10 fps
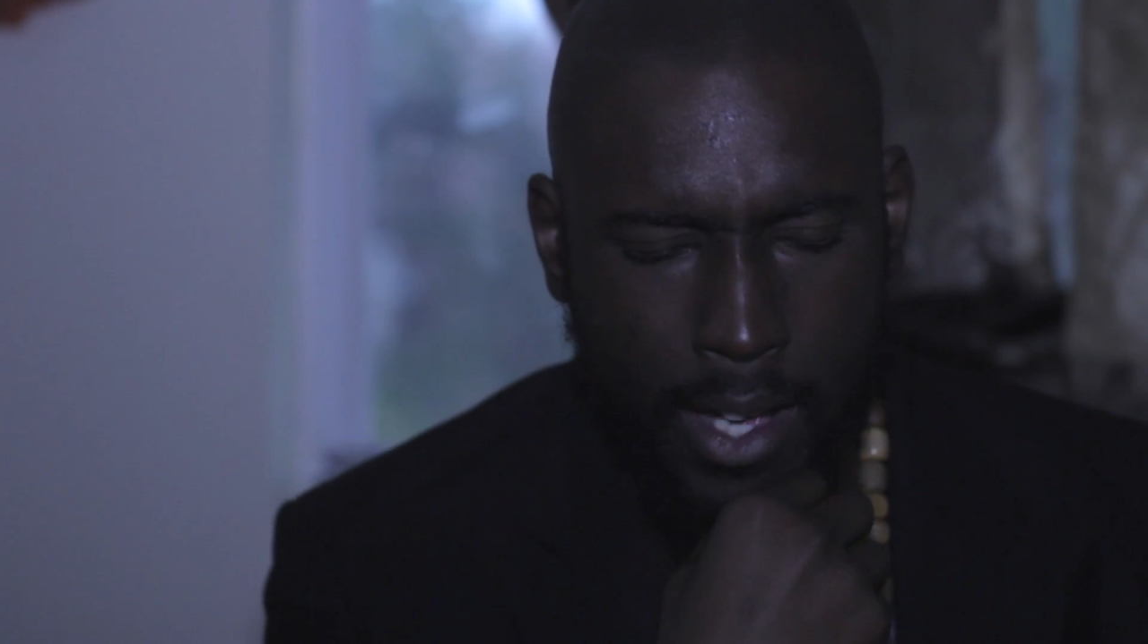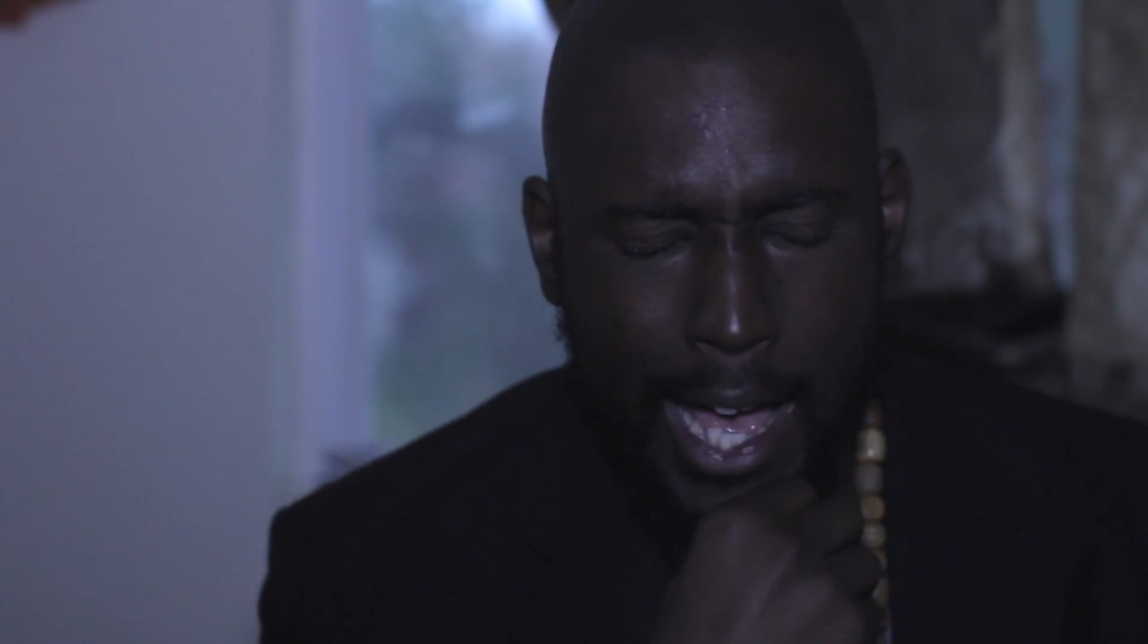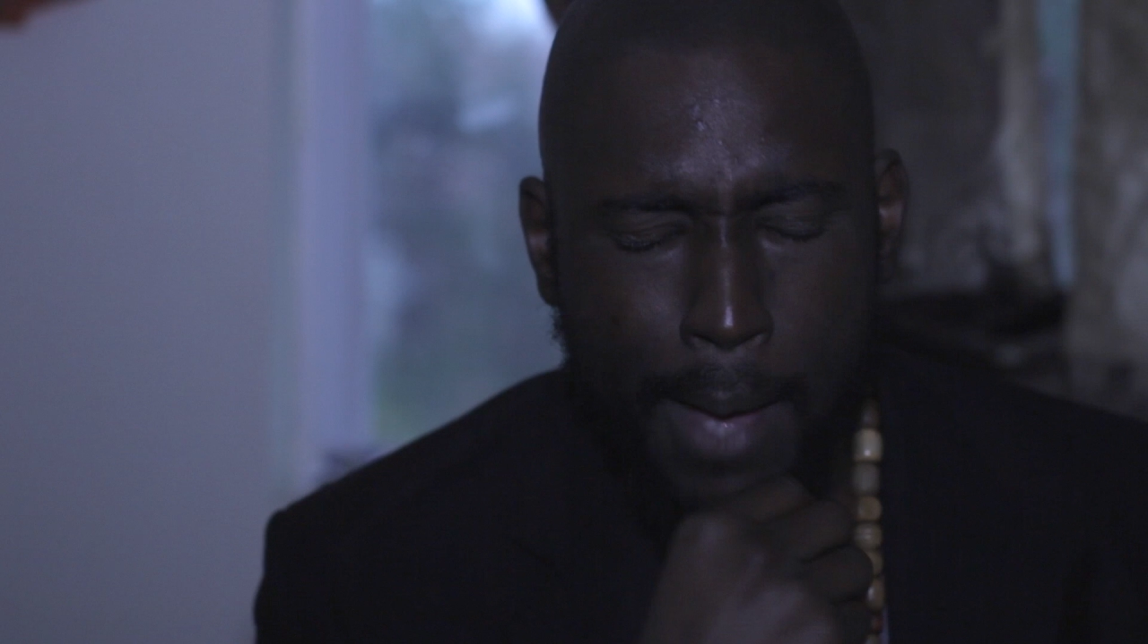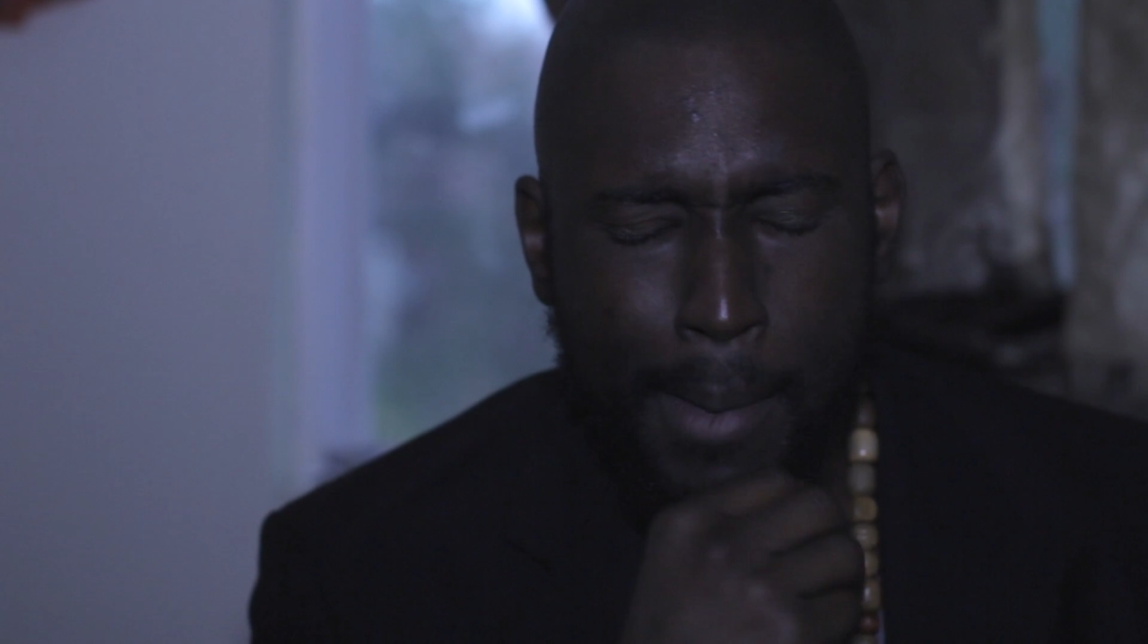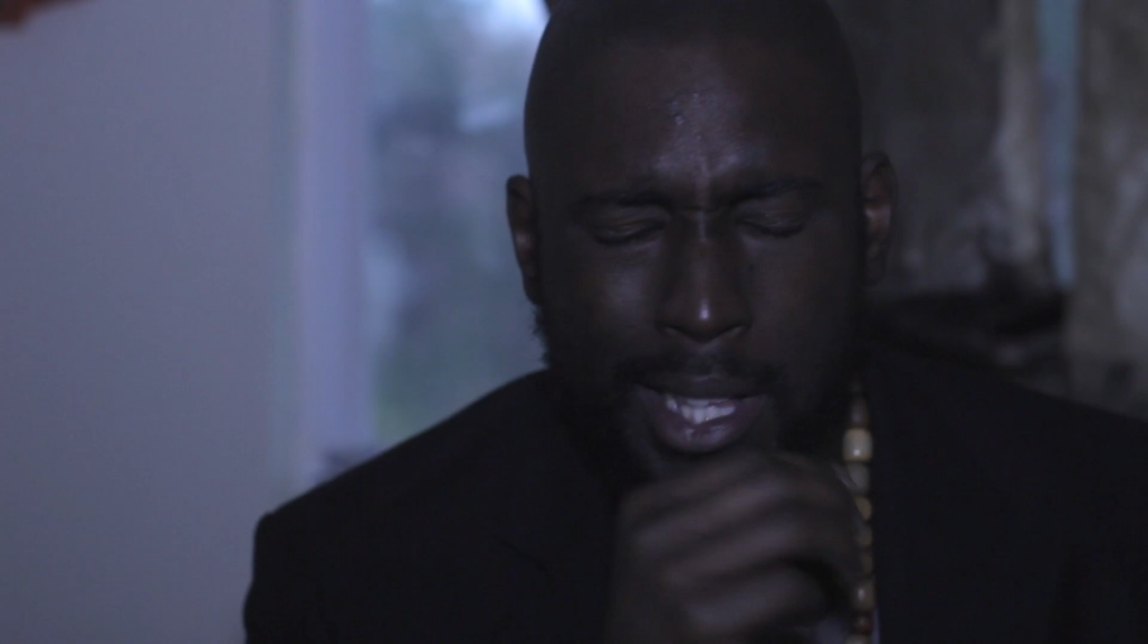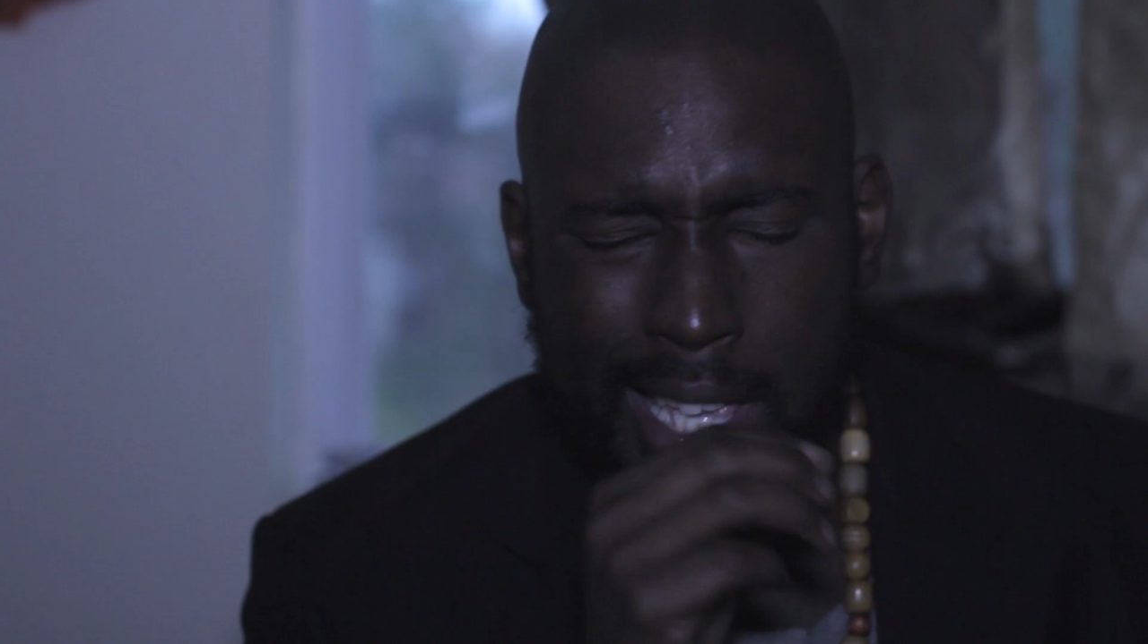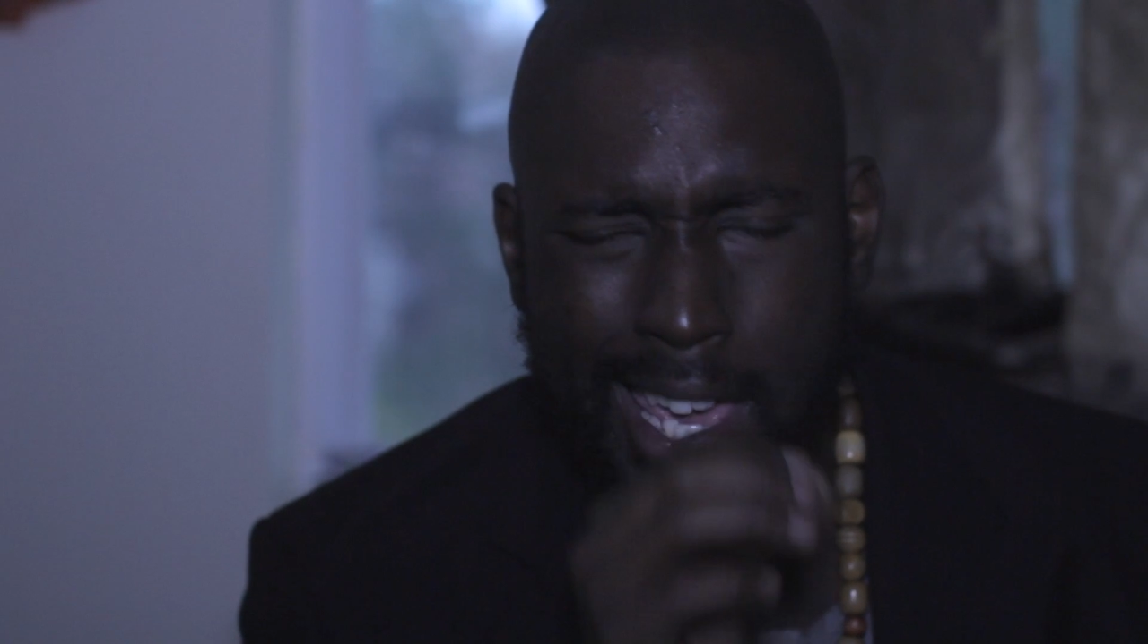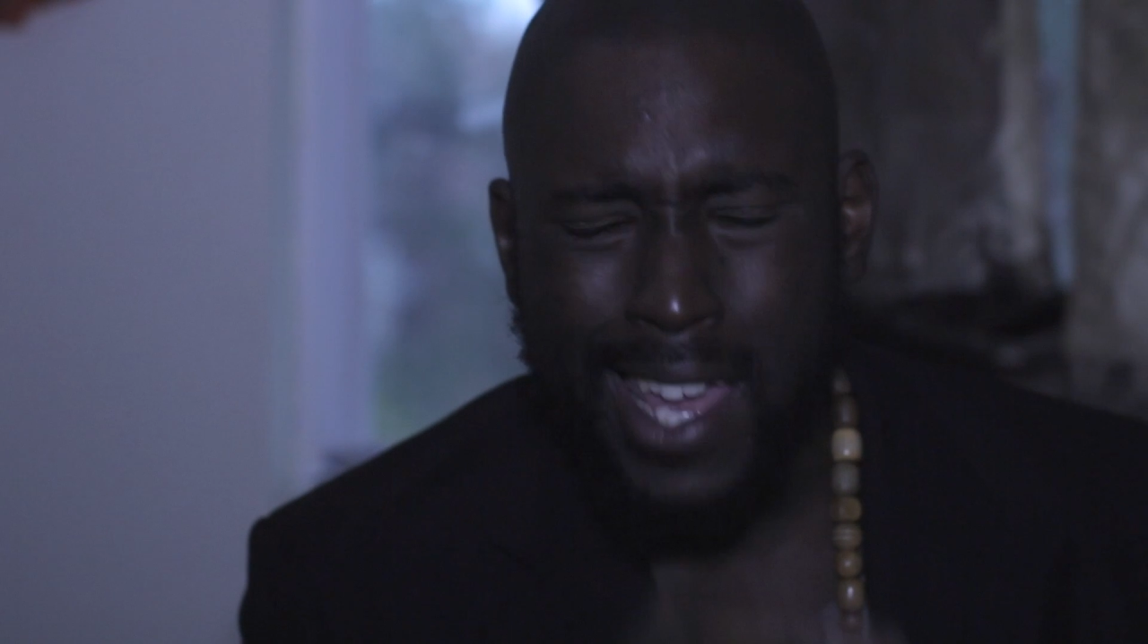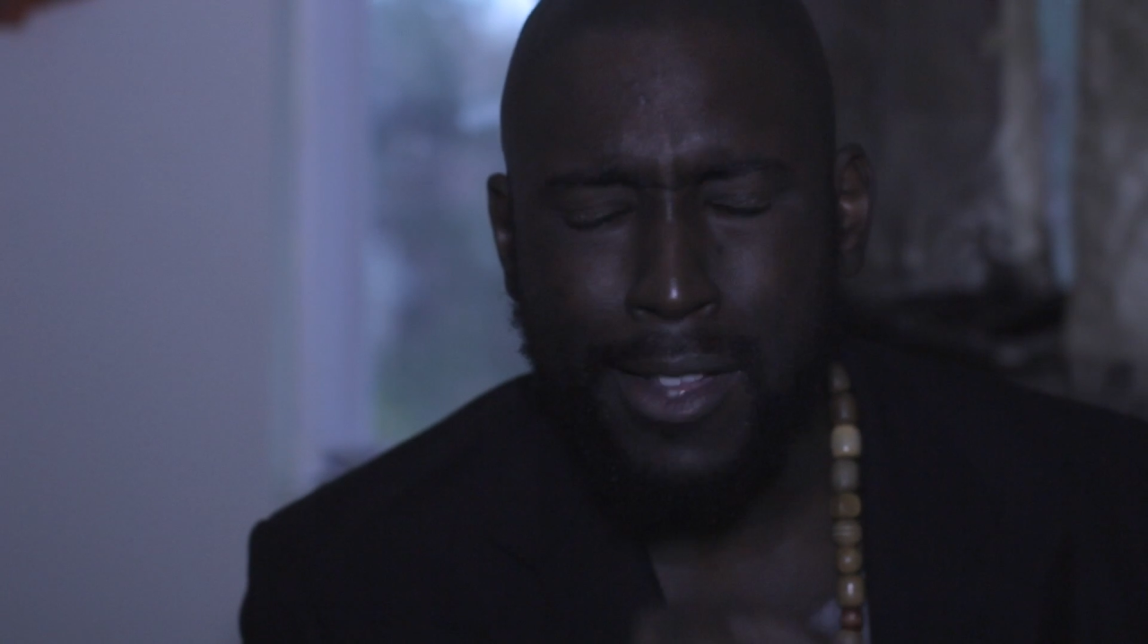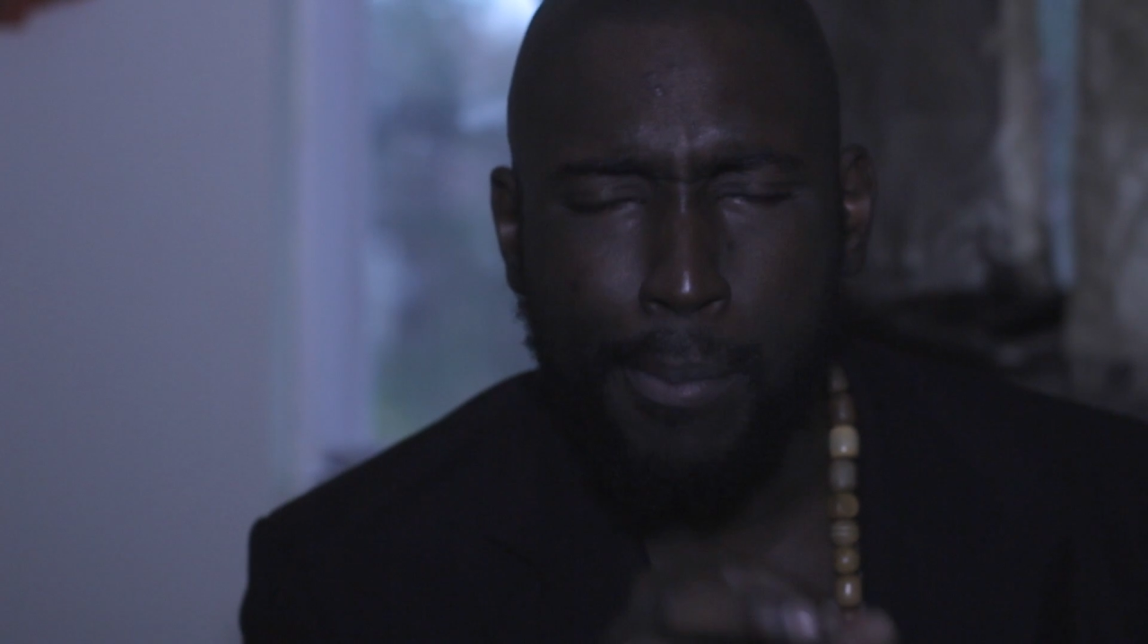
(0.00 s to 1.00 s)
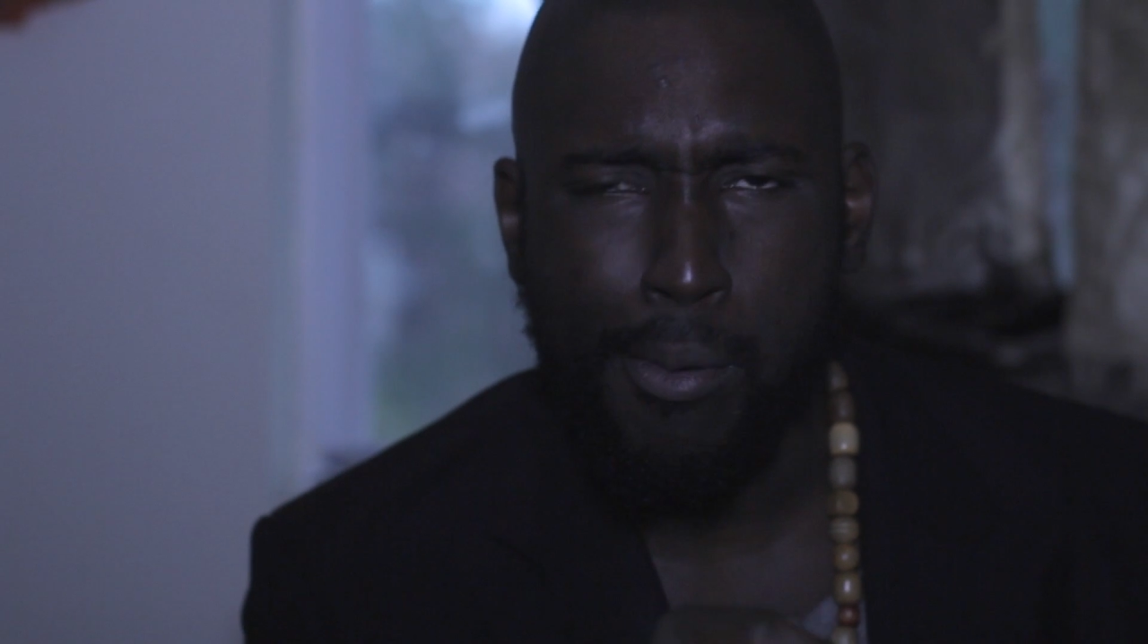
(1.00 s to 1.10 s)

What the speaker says: How about the inner